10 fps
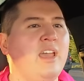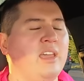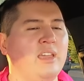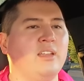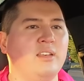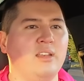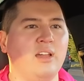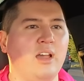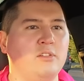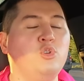in
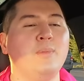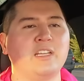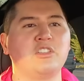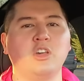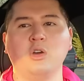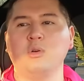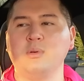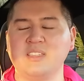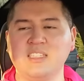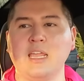New Mexico
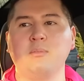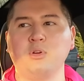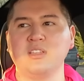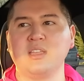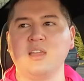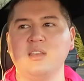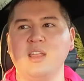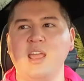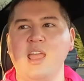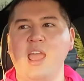State Prison,
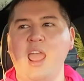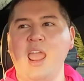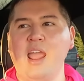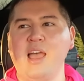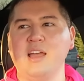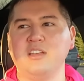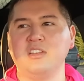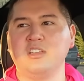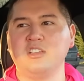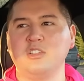
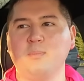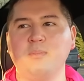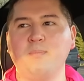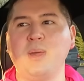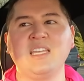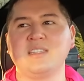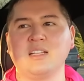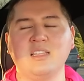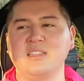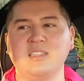and she
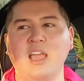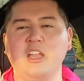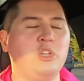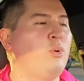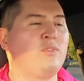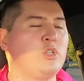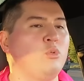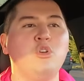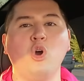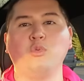basically said, you have
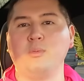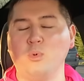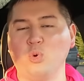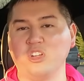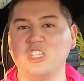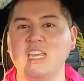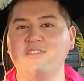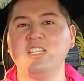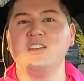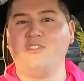shown no remorse. She
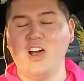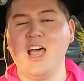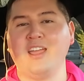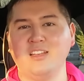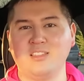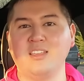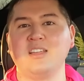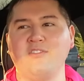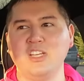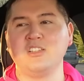even defined the
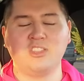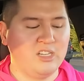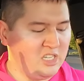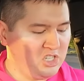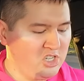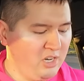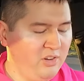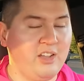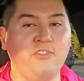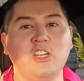definition, the
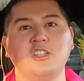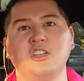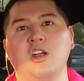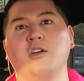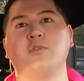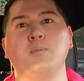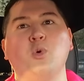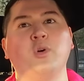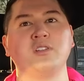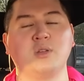dictionary definition of
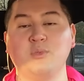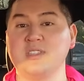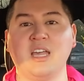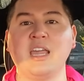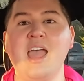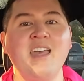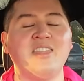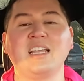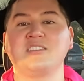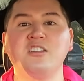remorse, and was like,
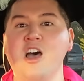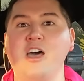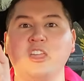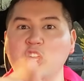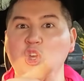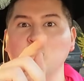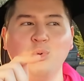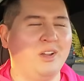that's not you.